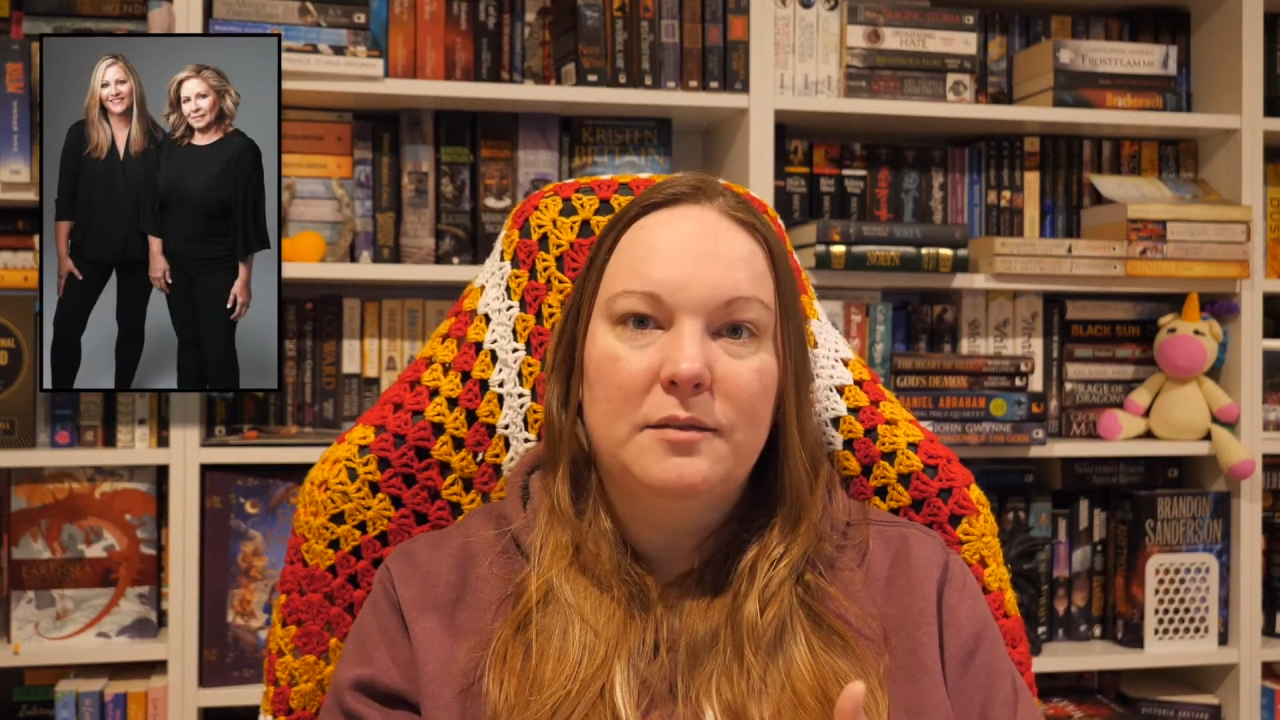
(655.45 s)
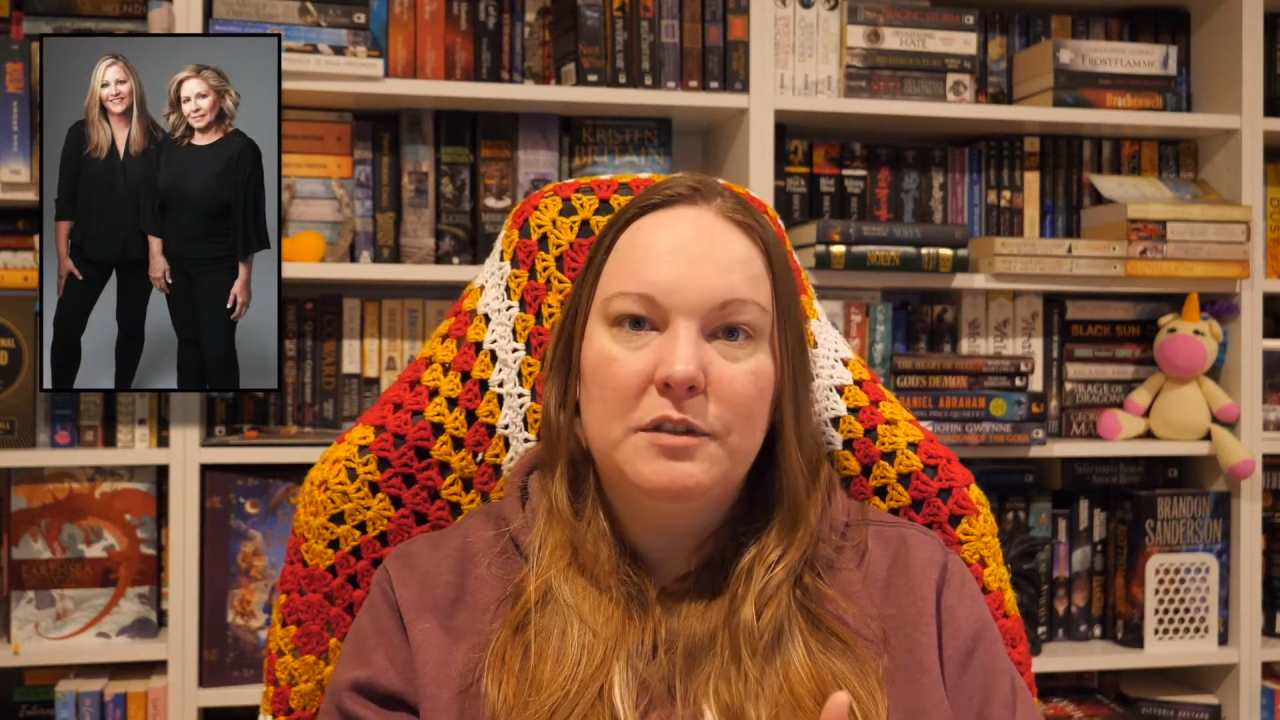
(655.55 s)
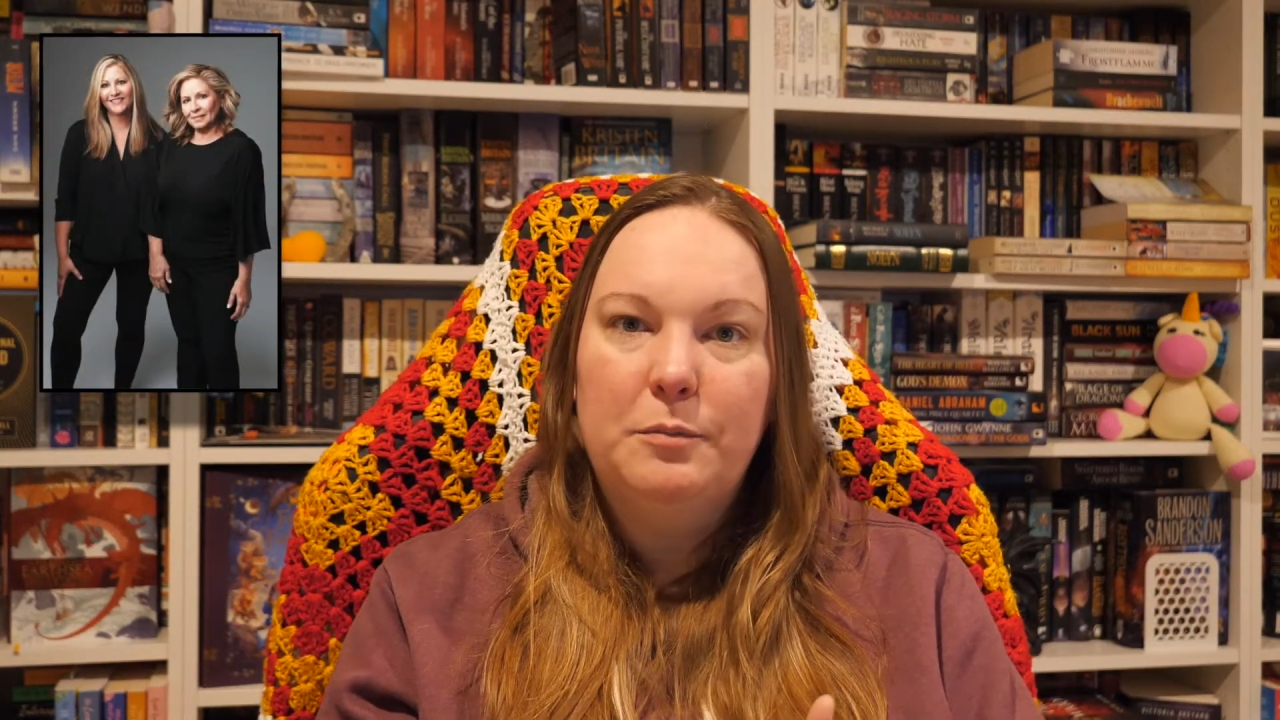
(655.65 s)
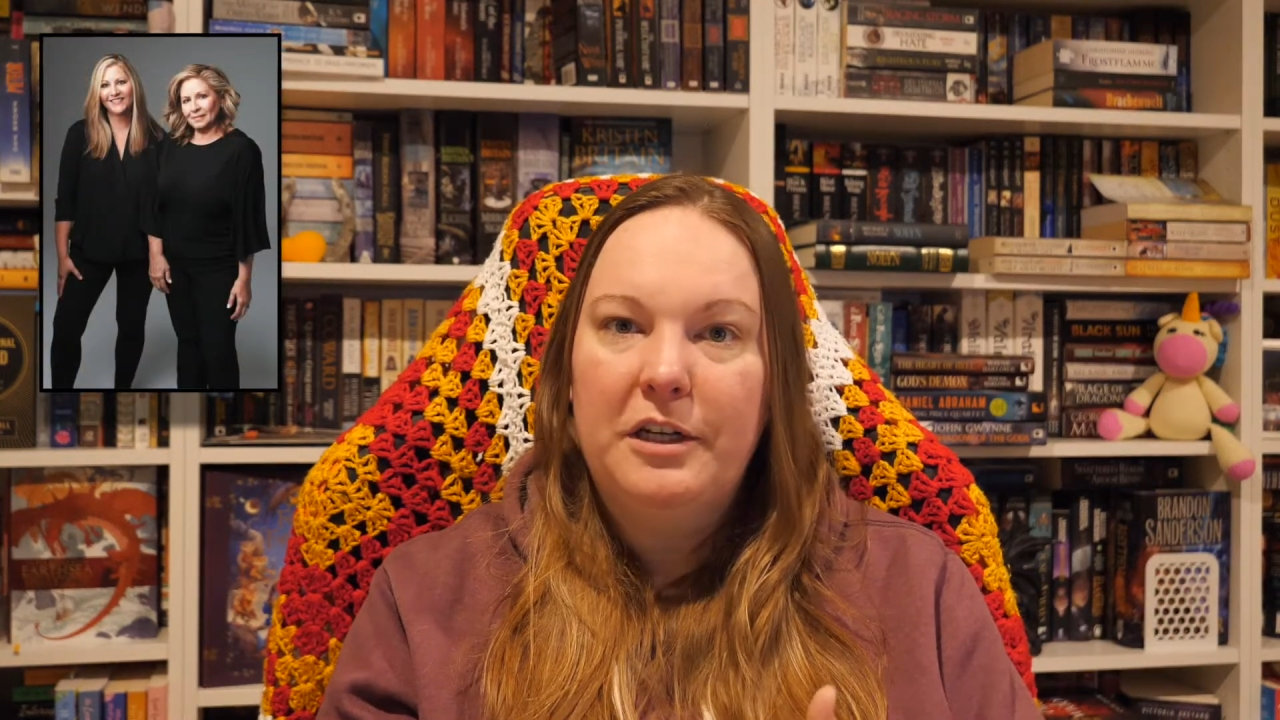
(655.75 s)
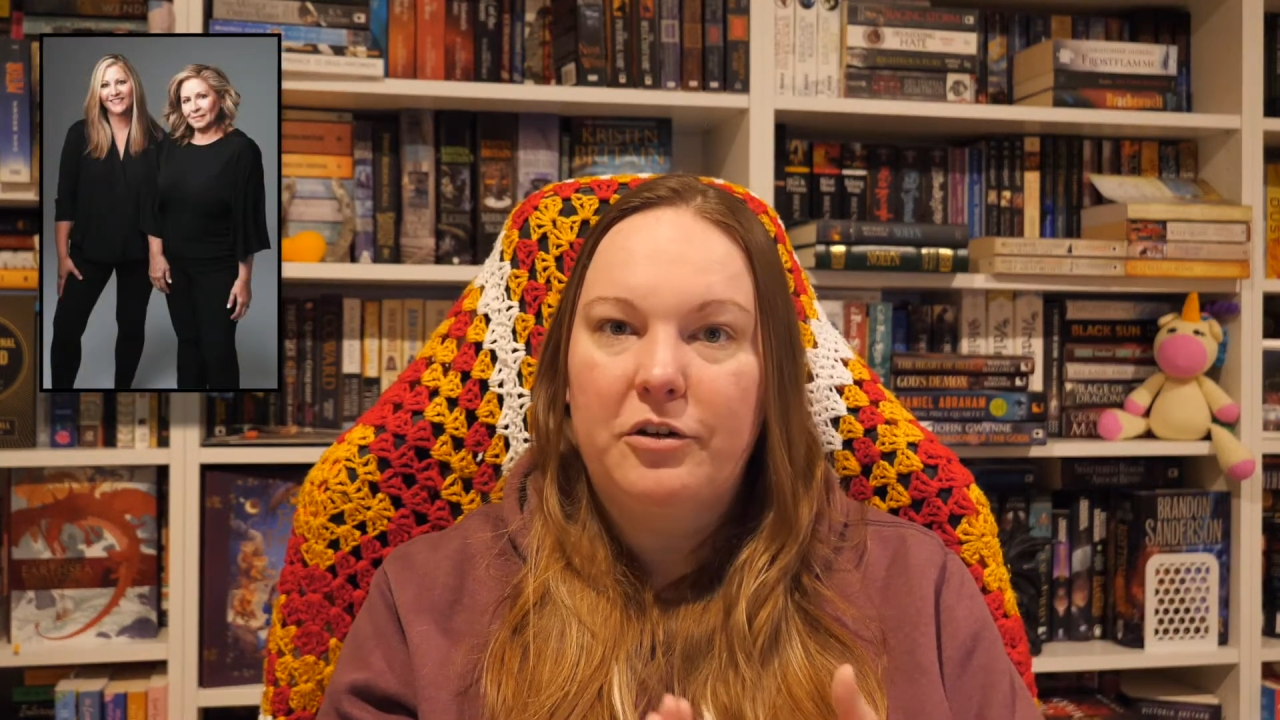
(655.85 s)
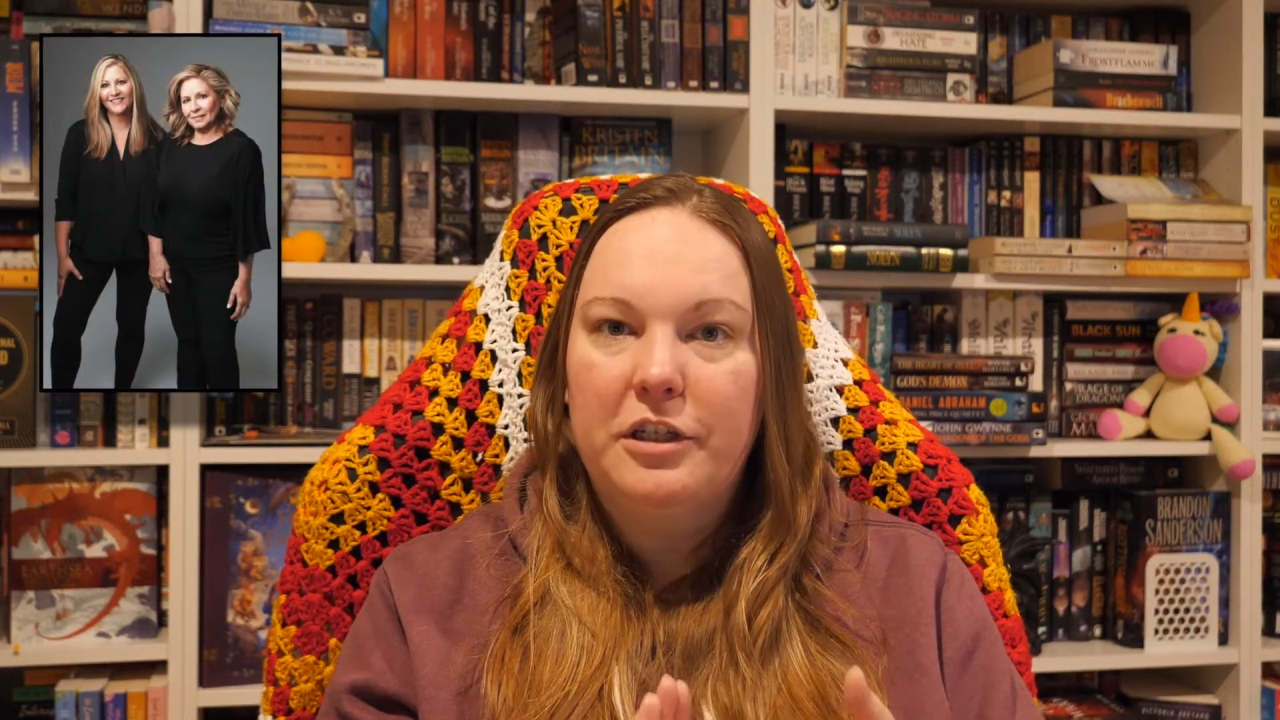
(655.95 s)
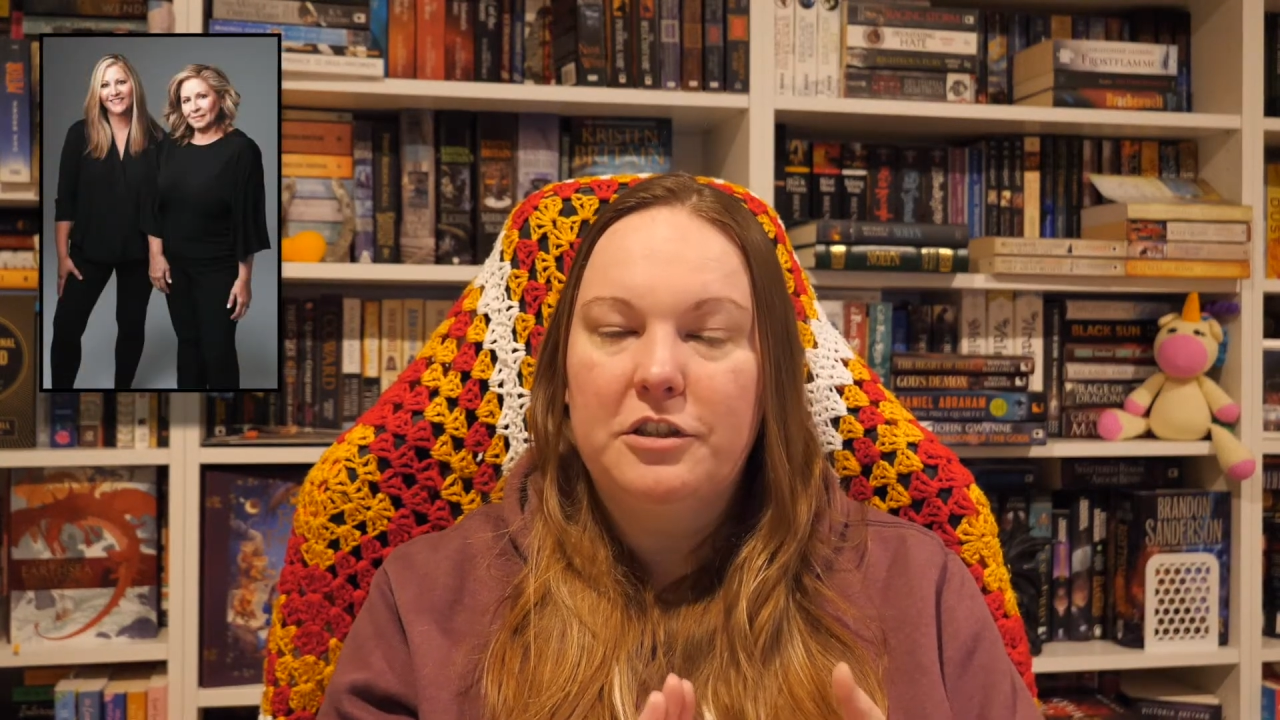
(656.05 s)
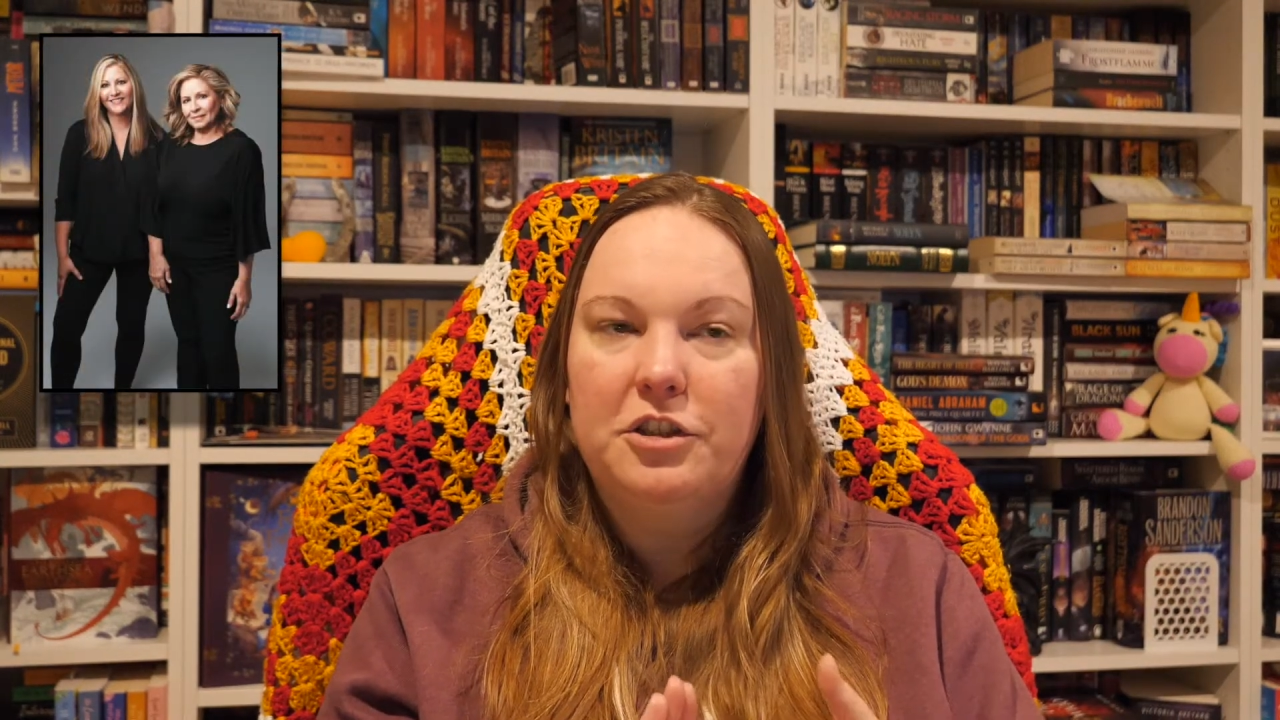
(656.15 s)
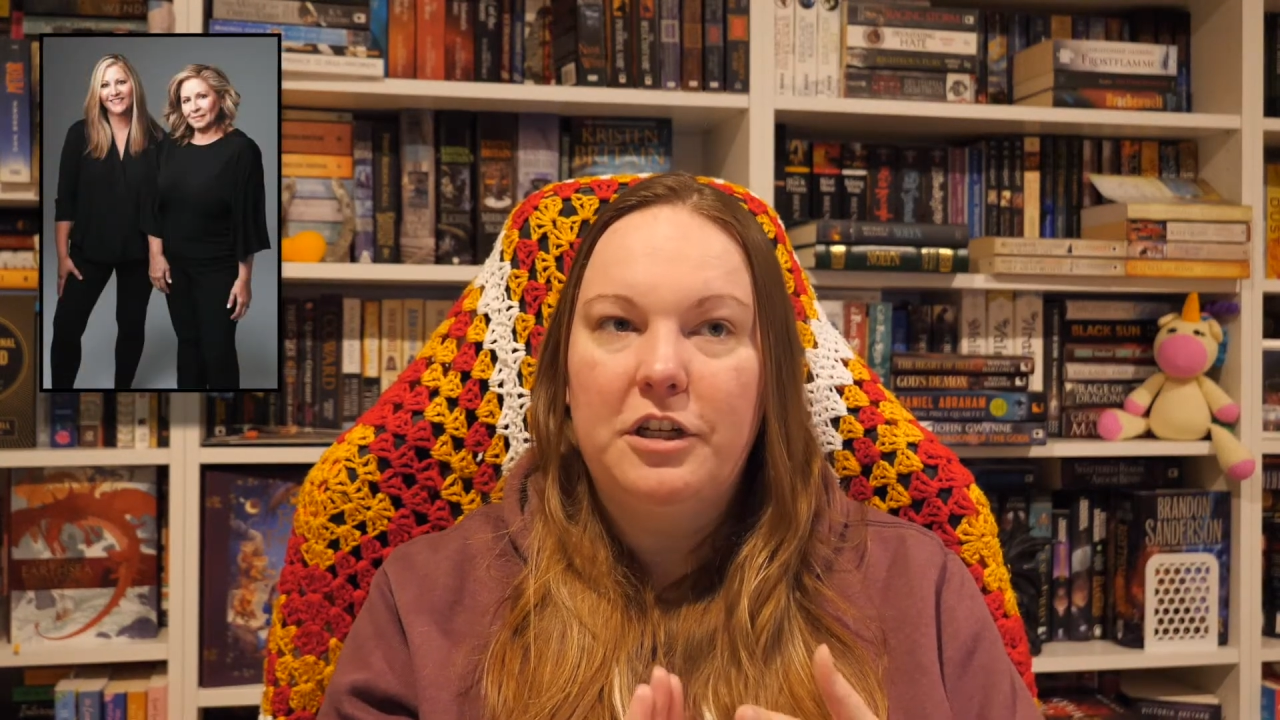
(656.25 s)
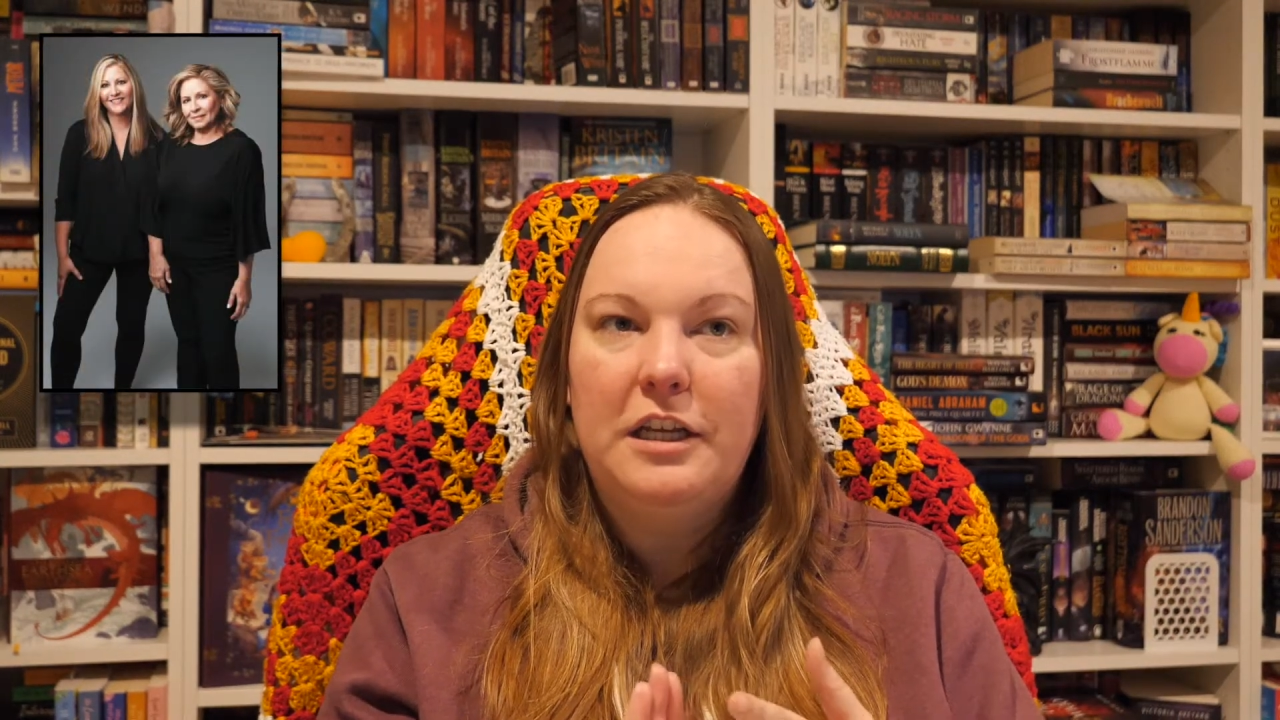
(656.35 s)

Miss Parrish